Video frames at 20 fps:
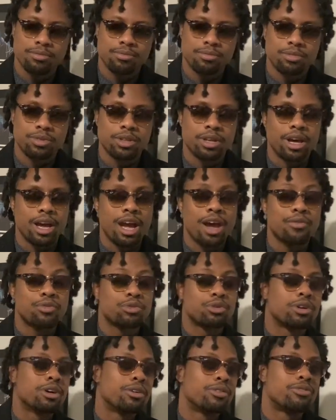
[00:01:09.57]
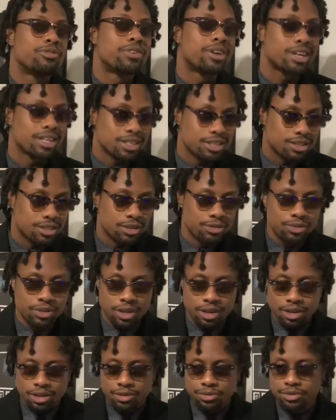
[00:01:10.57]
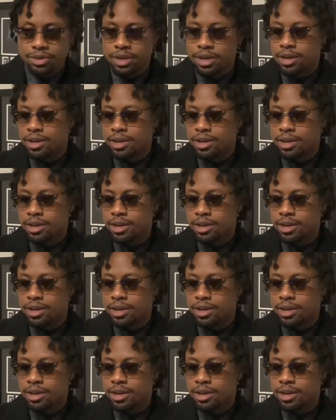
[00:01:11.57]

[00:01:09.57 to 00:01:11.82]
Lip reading: the after effects of love,